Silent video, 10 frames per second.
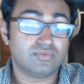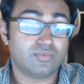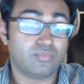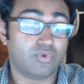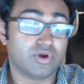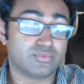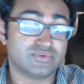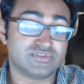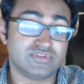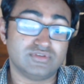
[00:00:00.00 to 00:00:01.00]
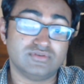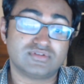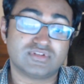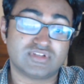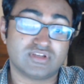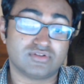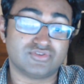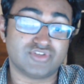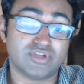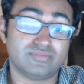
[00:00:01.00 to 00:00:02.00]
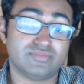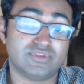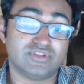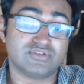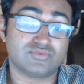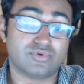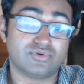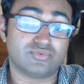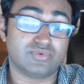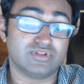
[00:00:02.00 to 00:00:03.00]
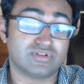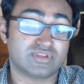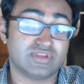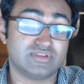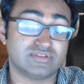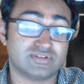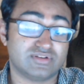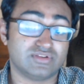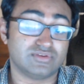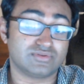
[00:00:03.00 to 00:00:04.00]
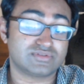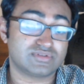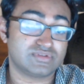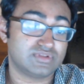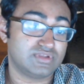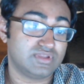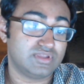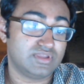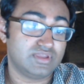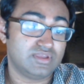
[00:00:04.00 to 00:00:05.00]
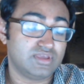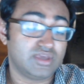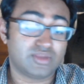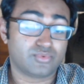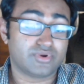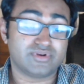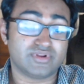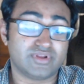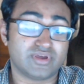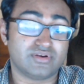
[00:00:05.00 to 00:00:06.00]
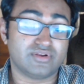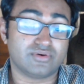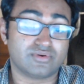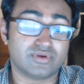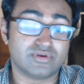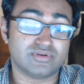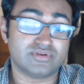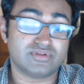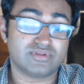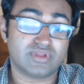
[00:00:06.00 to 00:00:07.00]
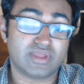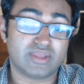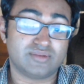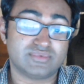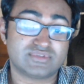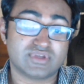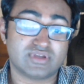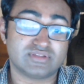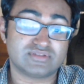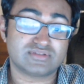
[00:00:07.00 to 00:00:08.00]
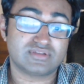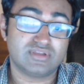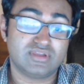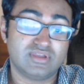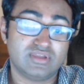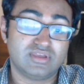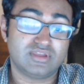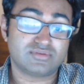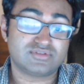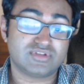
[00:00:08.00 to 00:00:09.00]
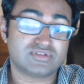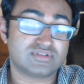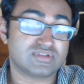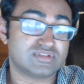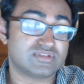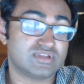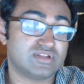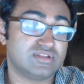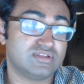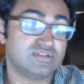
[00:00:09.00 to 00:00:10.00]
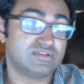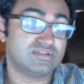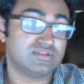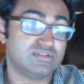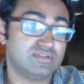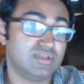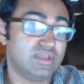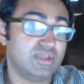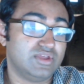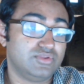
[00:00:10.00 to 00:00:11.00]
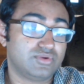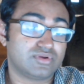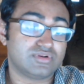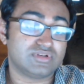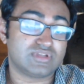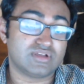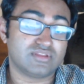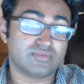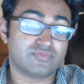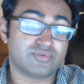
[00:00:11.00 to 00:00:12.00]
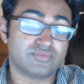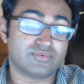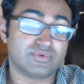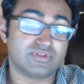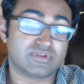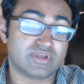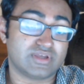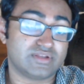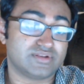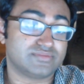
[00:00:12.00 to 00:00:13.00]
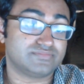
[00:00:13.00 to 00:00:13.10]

What was the use to tell Jim these weren't real kings and dukes? It wouldn't have done no good, and besides, it was just as I said. You couldn't tell them from the real kind.